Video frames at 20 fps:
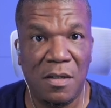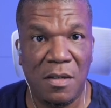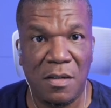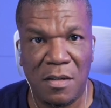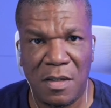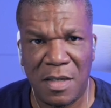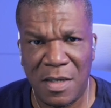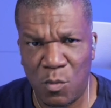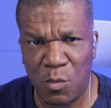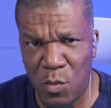
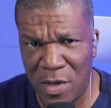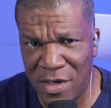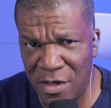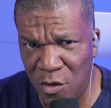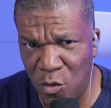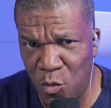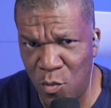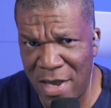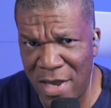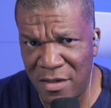Can win in
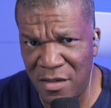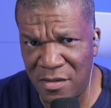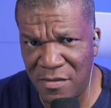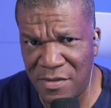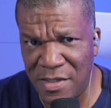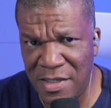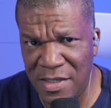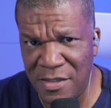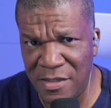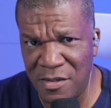the regular
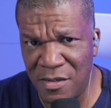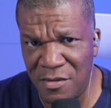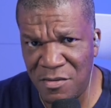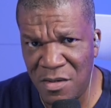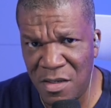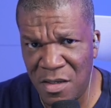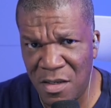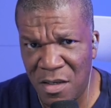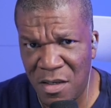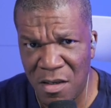season,
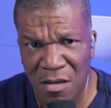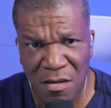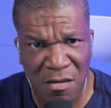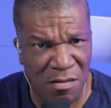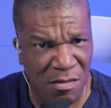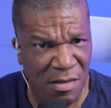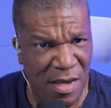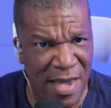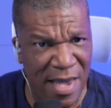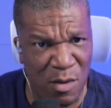
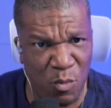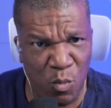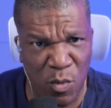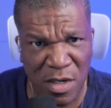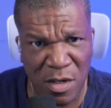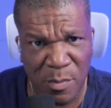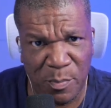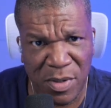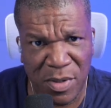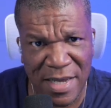can't win
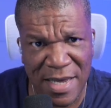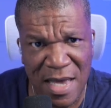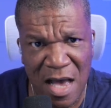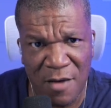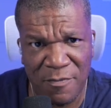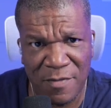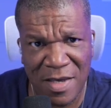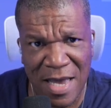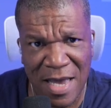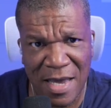a
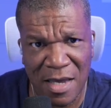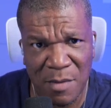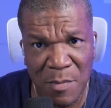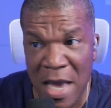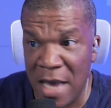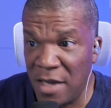playoff game.